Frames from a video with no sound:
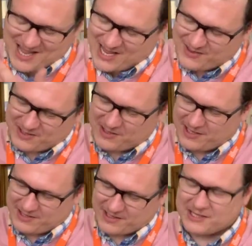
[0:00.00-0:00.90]
Yeah,
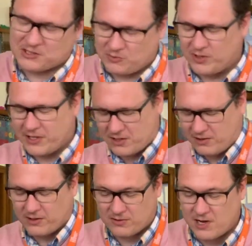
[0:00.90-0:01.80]
it's really
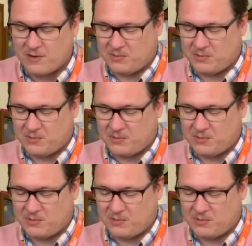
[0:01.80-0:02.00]
clear alignment.